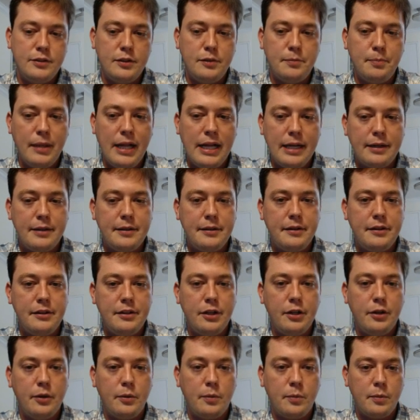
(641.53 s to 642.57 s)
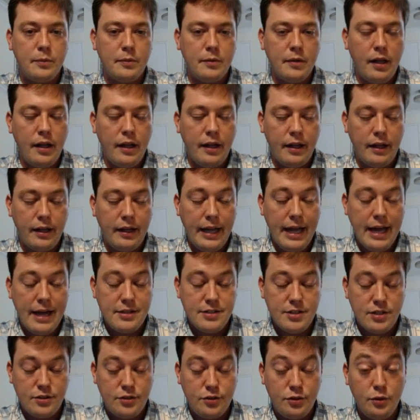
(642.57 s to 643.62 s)
Black,
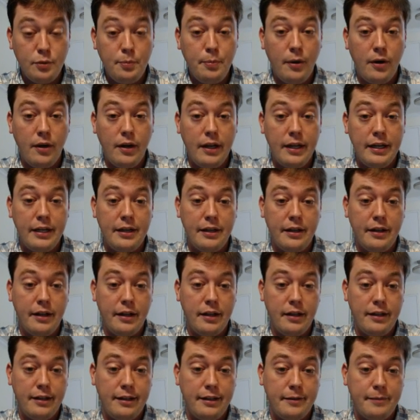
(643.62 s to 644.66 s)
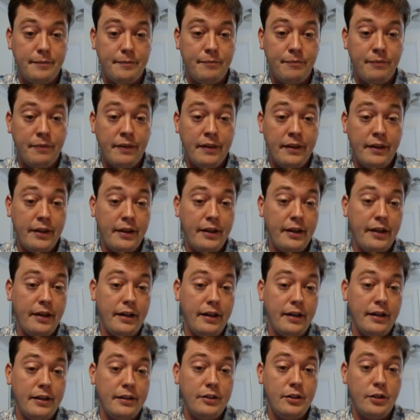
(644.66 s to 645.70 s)
has a two-pawn,
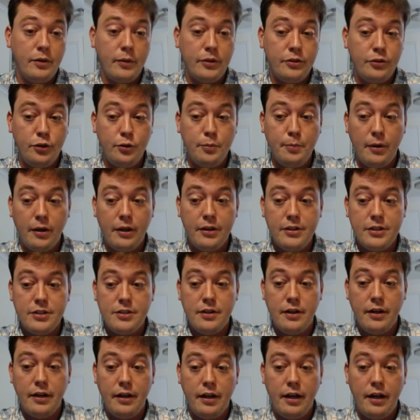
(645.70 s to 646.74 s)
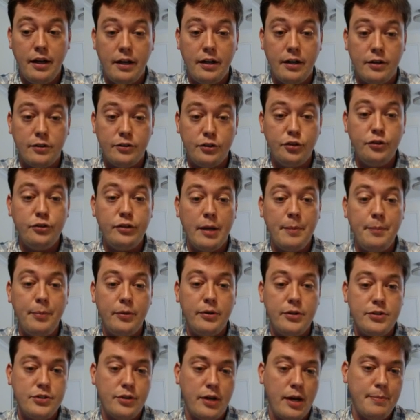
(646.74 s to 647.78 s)
or
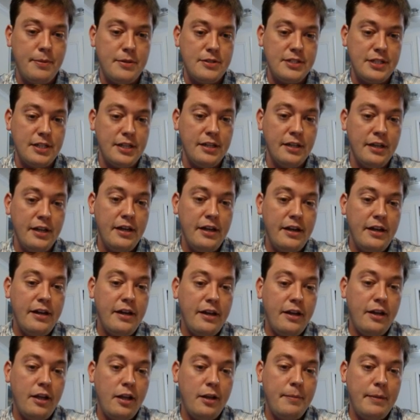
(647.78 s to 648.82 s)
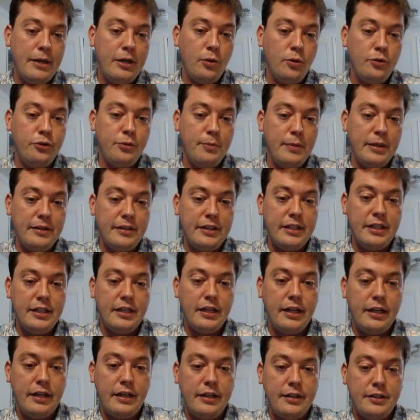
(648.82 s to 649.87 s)
two-tempo discrepancy, and ultimately,
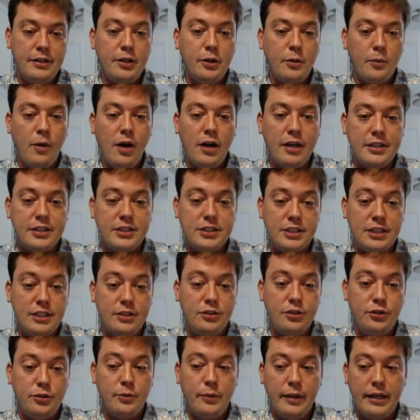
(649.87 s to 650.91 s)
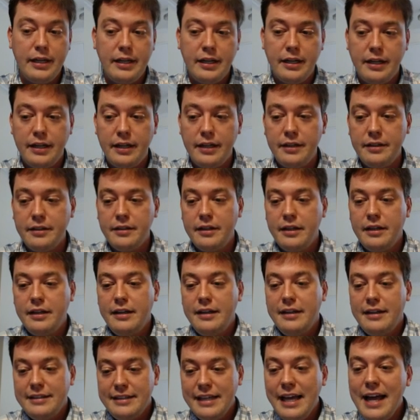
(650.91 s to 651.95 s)
walks into a.
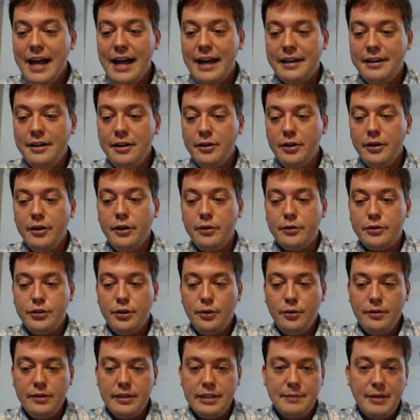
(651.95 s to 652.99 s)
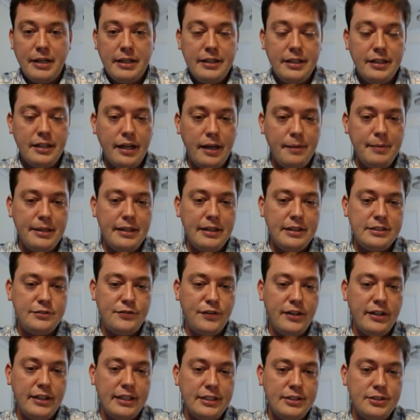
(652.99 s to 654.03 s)
Yeah, no, totally, Mikey. I mean, it's
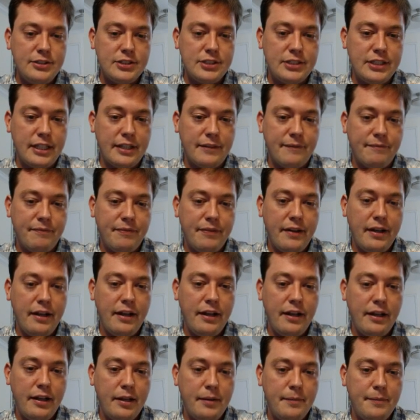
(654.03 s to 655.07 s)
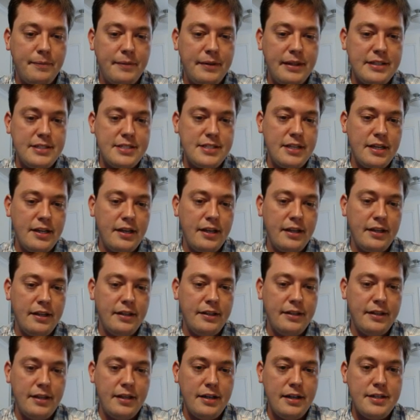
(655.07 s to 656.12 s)
very interesting.
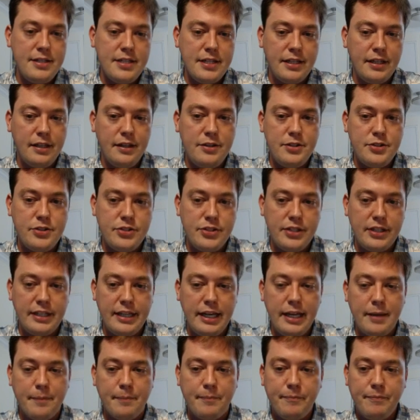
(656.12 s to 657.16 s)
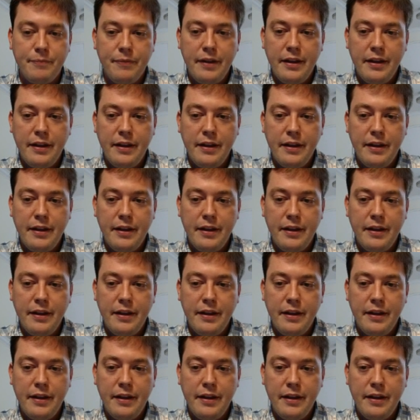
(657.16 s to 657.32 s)
It is an interesting game.